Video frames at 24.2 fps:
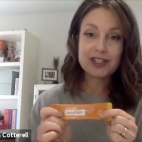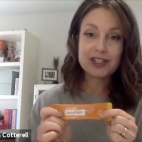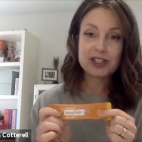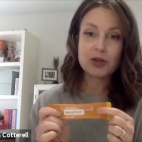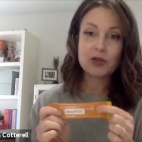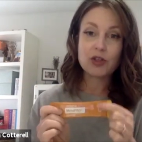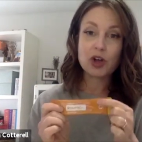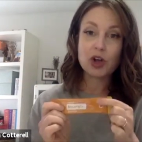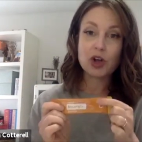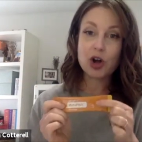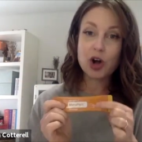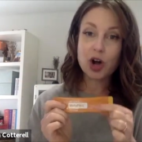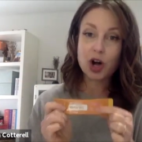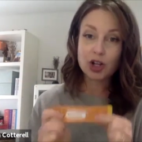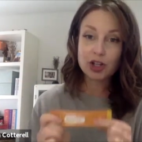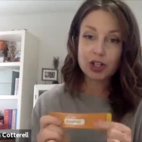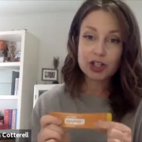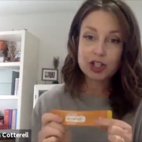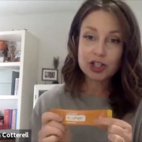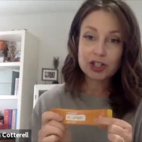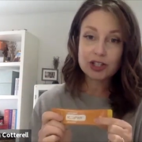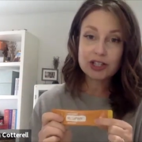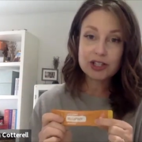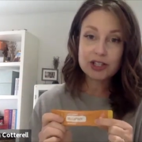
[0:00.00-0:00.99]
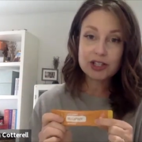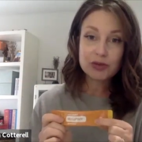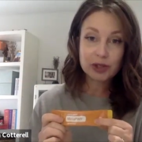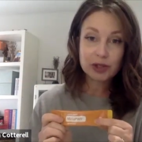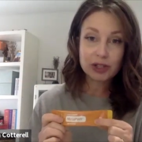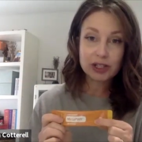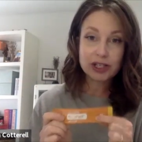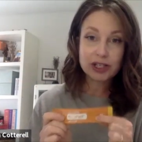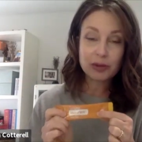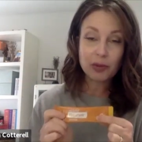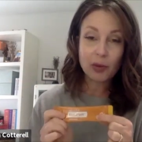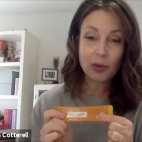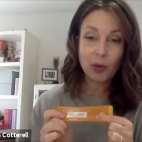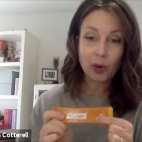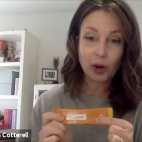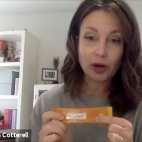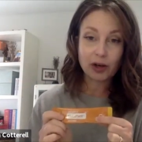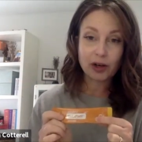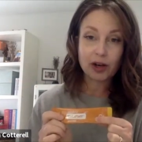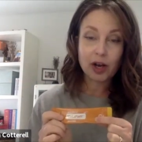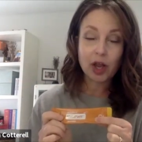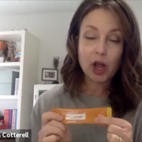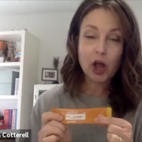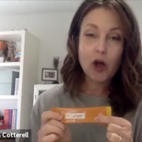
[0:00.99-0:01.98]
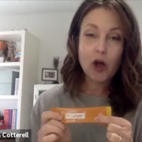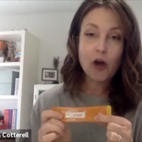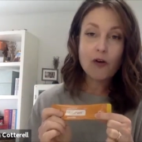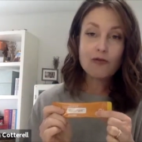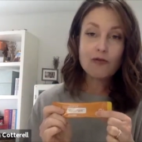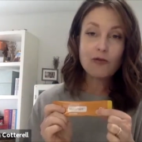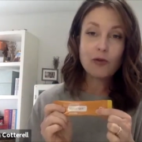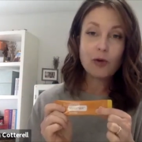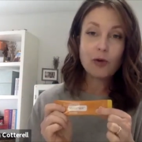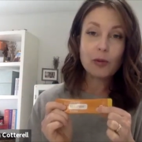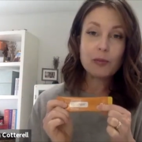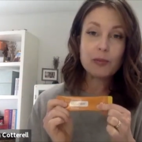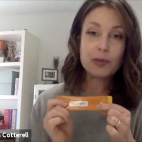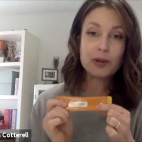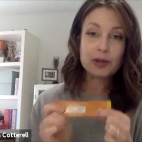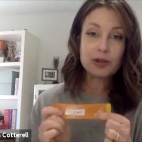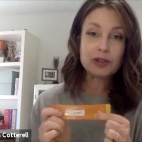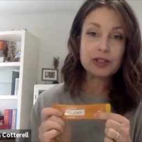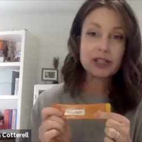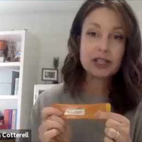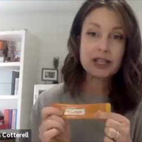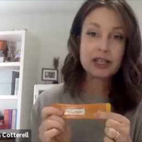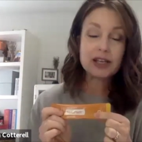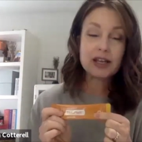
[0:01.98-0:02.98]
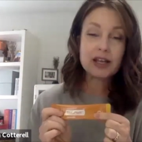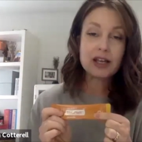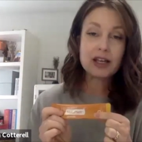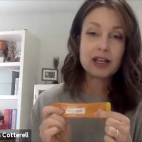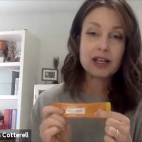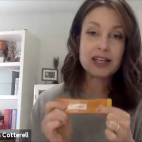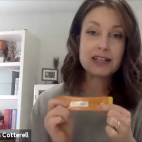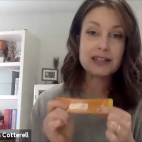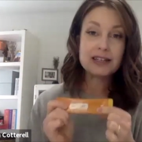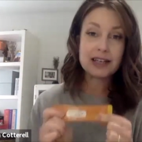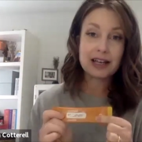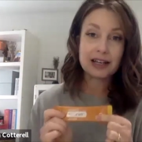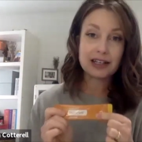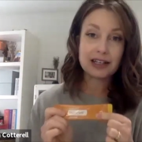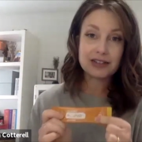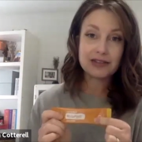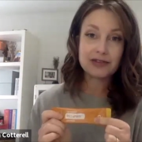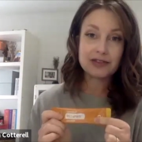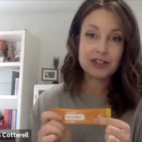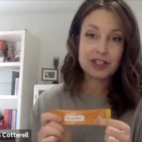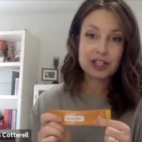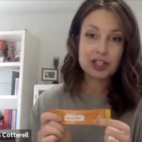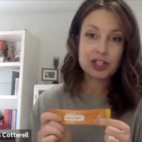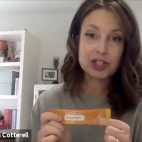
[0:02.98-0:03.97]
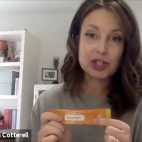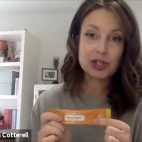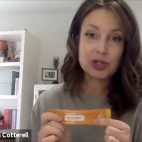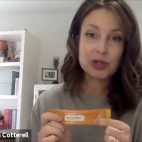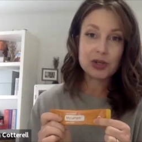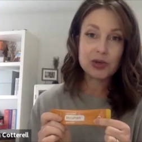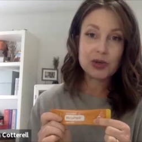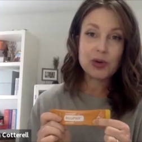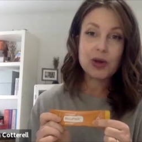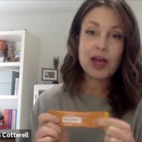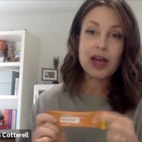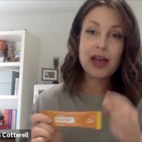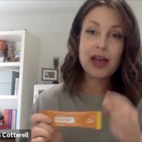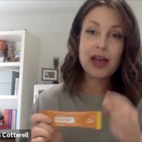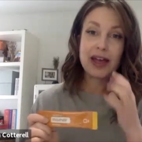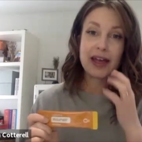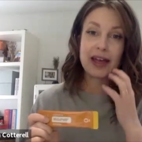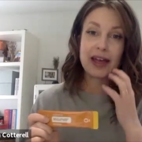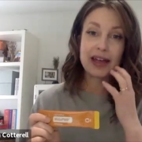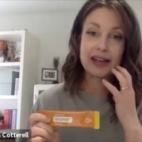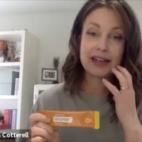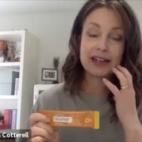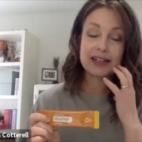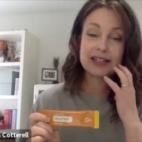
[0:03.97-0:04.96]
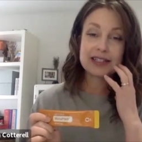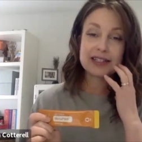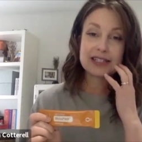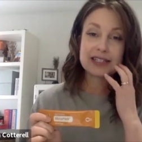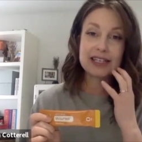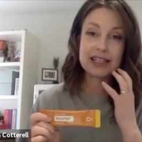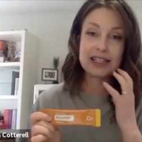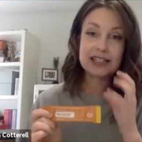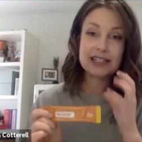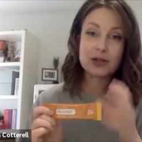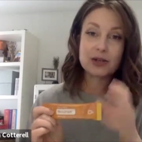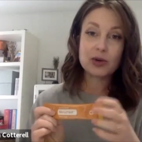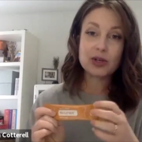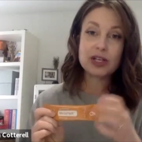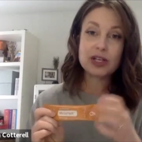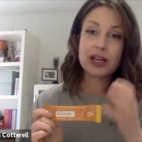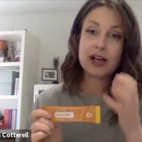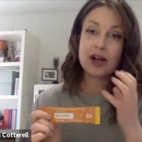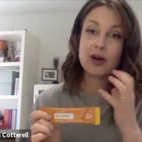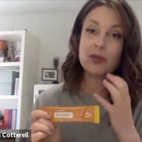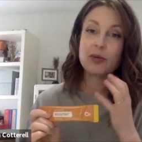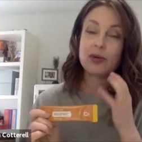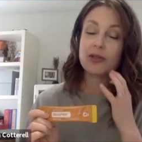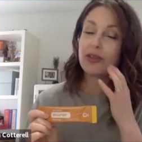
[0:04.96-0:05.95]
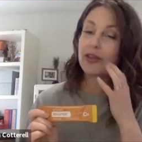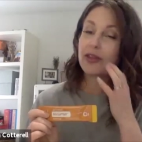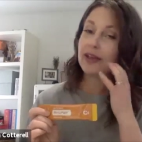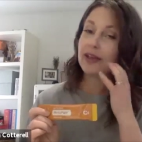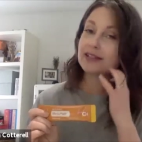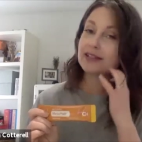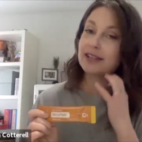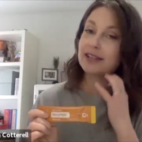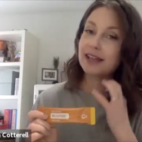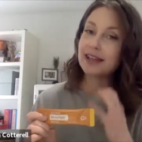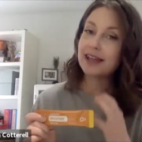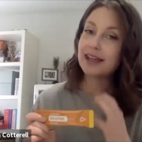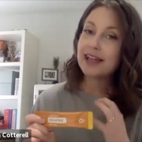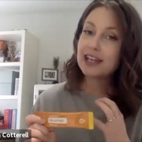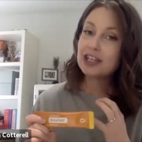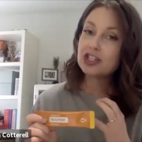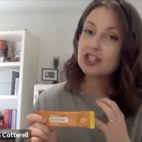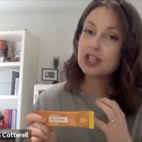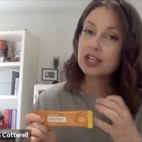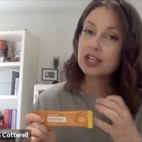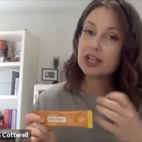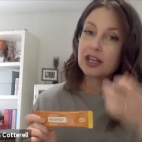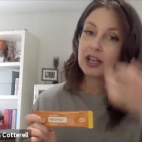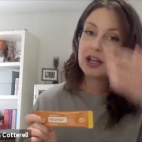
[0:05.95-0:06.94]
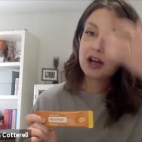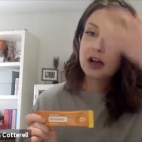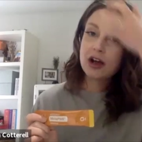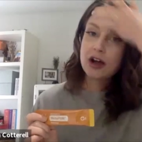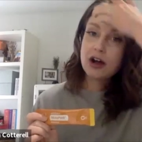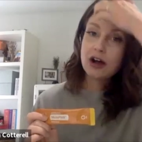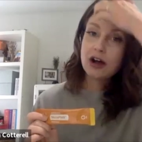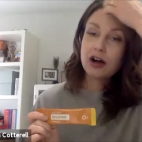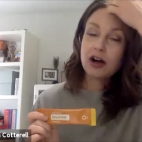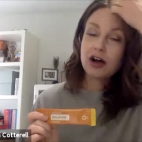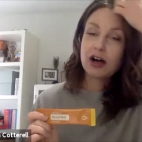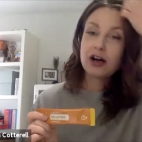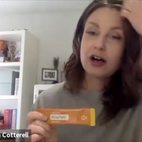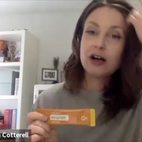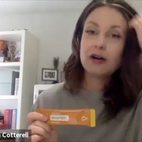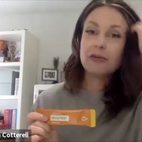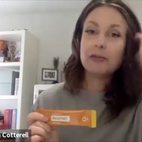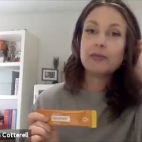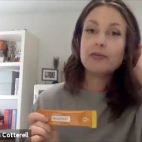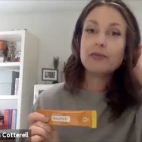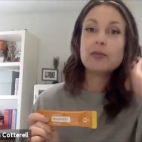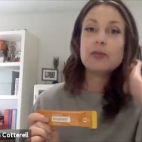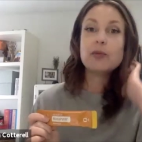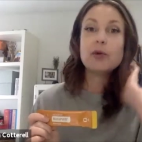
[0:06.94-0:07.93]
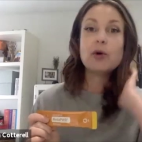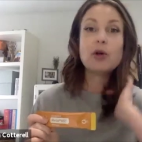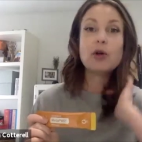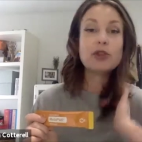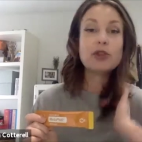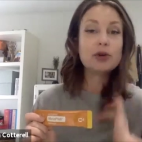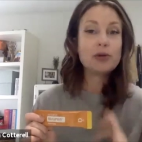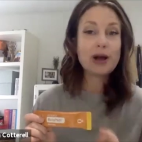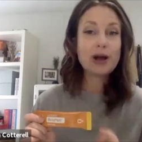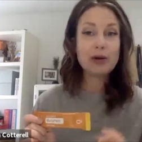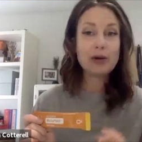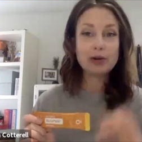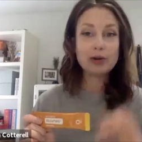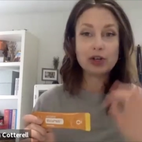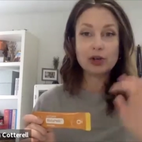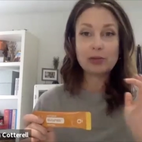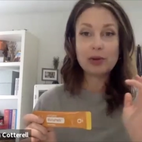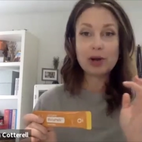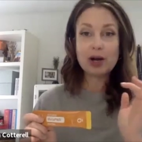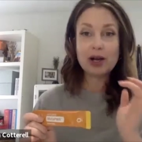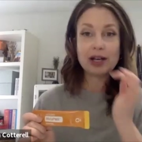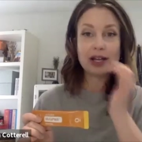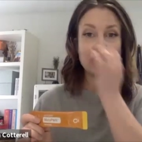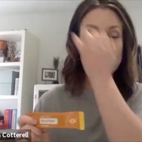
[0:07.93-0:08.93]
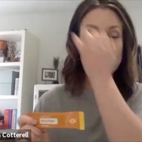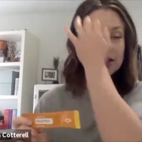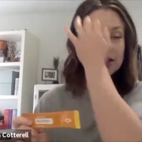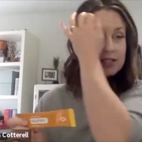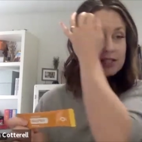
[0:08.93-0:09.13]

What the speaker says: So the collagen is really important for building connective tissue, and it's going to help with anti-aging throughout your body.